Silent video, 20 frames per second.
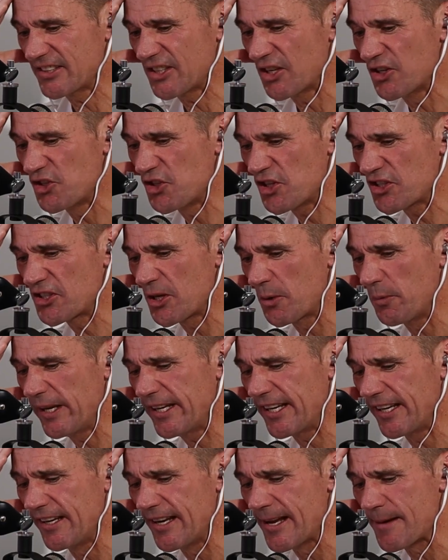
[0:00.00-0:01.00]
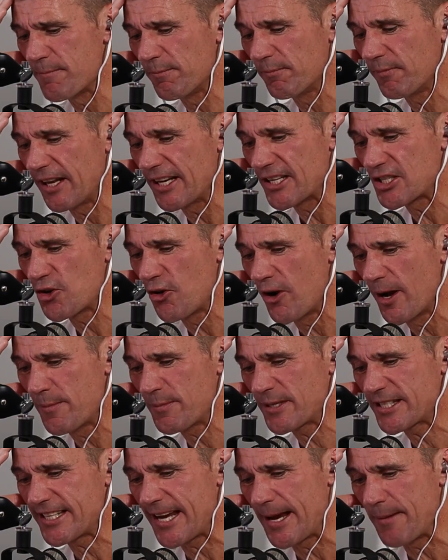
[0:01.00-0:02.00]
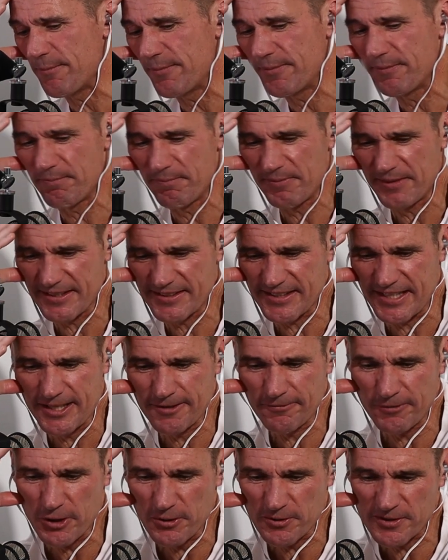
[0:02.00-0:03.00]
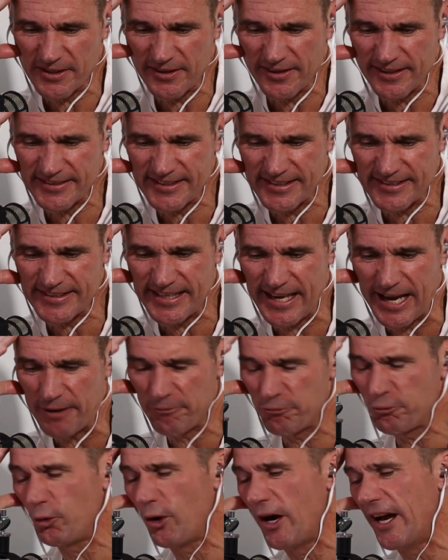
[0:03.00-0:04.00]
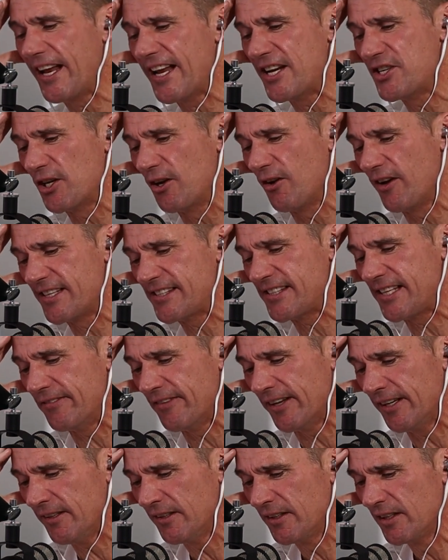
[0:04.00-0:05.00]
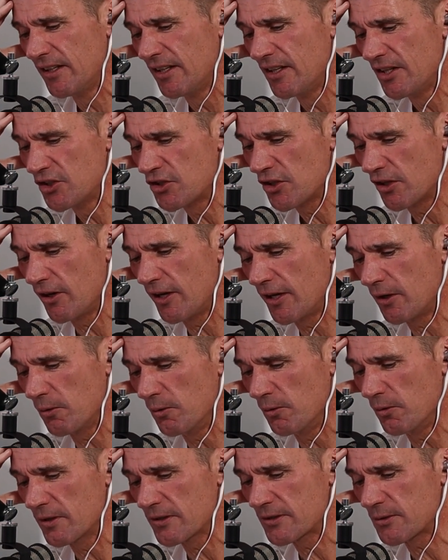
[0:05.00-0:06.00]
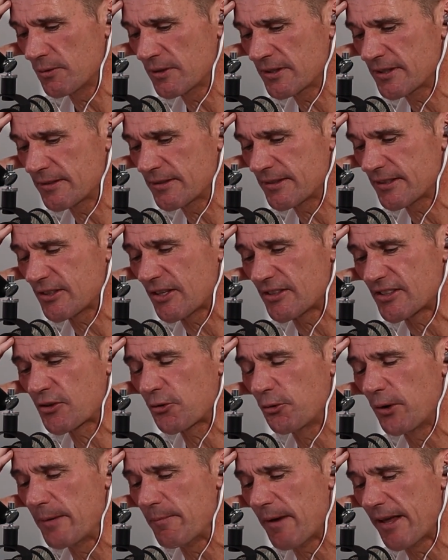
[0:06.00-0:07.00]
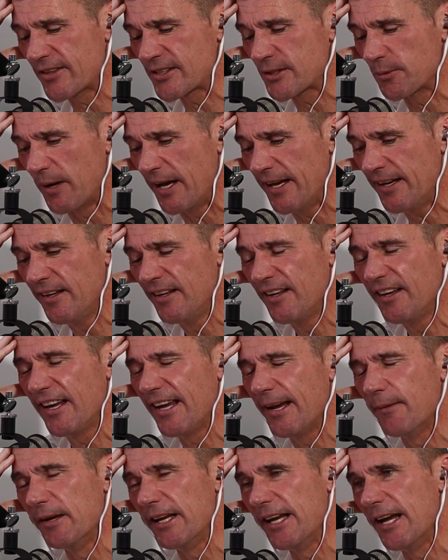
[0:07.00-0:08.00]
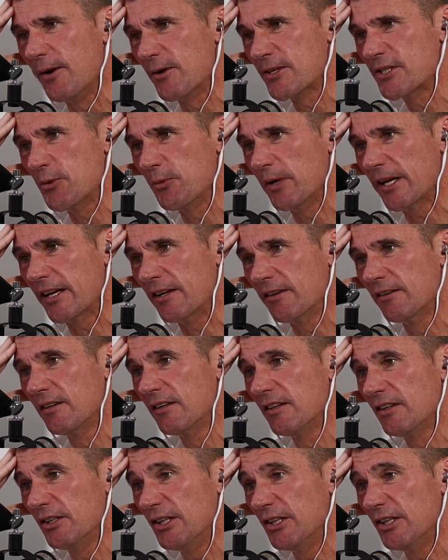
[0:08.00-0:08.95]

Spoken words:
just so we can like timestamp this interview. So this is Friday, July 7, July to August. So it's 3 months away. How many hours you reckon? You're